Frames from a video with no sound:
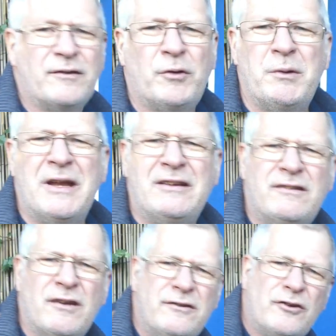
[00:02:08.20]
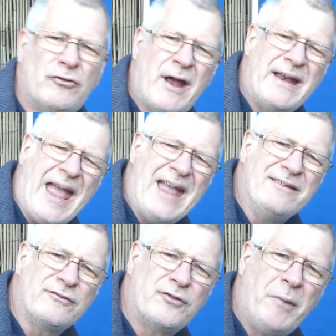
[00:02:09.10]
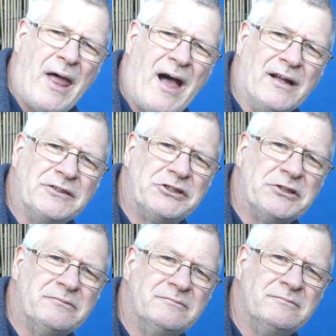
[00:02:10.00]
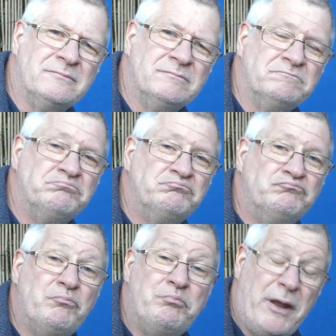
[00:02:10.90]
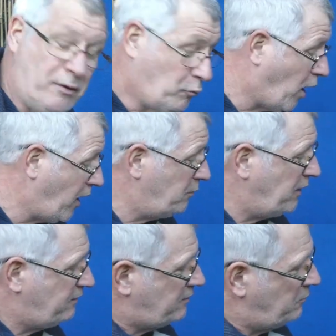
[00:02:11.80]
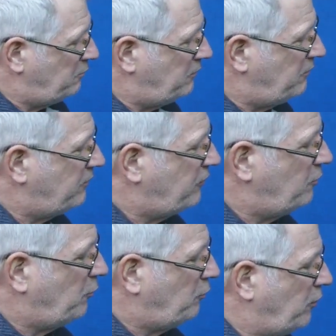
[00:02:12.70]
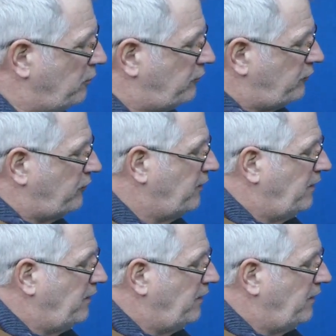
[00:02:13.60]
what do we need to do to create Ents from larch? A bit of wire. We need some suitable roots.